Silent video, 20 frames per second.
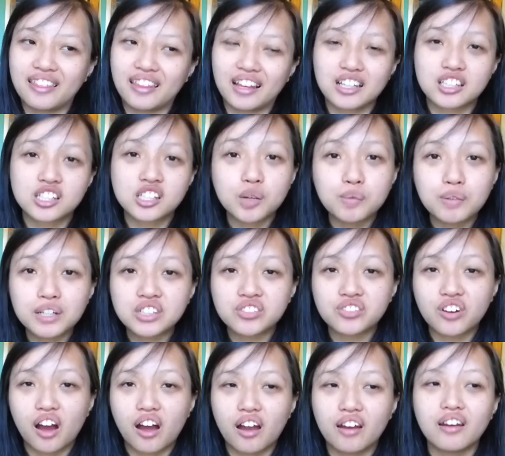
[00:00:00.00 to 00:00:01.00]
And I think it's so
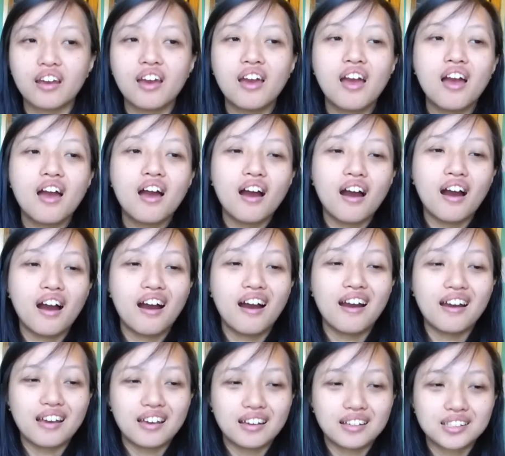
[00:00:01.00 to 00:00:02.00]
much fun.
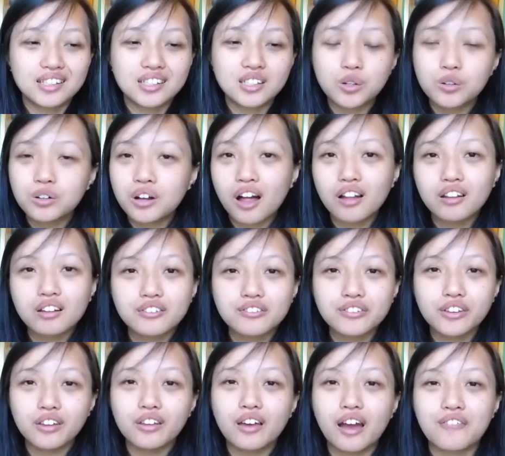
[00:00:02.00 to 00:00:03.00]
It's so
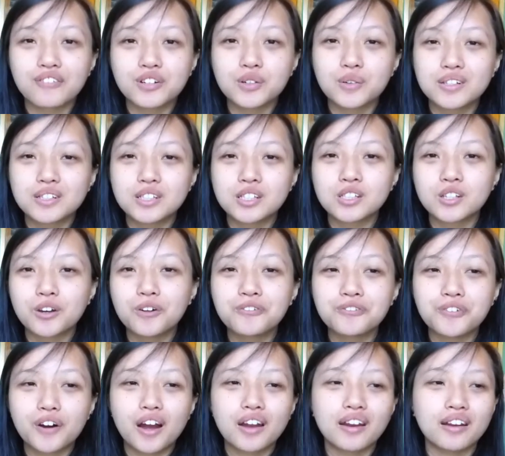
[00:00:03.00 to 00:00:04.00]
colorful. Everyone's so
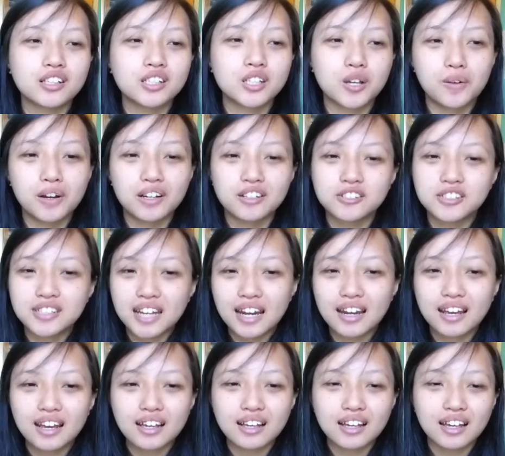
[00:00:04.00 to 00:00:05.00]
fun. It's so
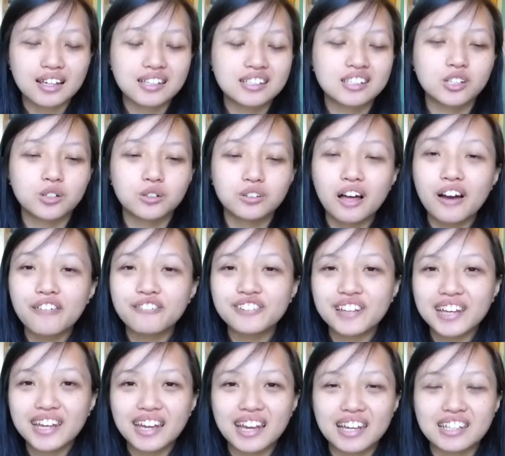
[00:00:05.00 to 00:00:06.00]
energetic. It's so
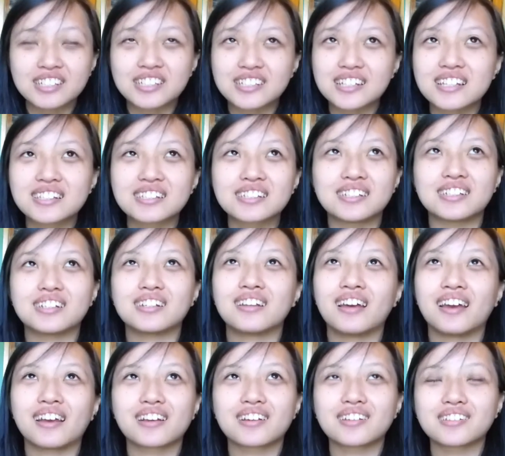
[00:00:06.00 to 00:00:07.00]
lovely. It's just
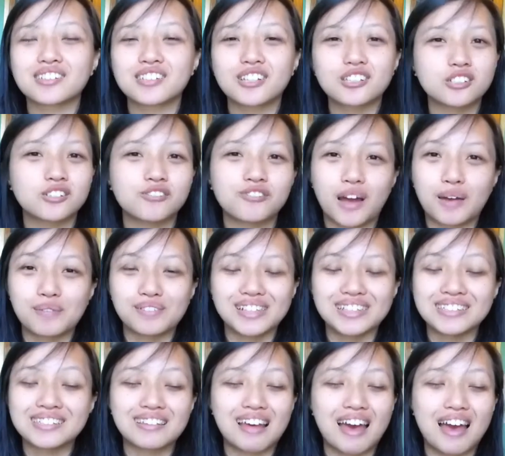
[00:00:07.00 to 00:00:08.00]
like such a
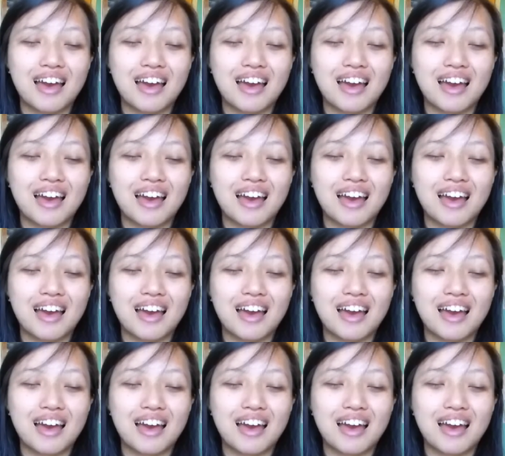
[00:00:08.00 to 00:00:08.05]
fabulous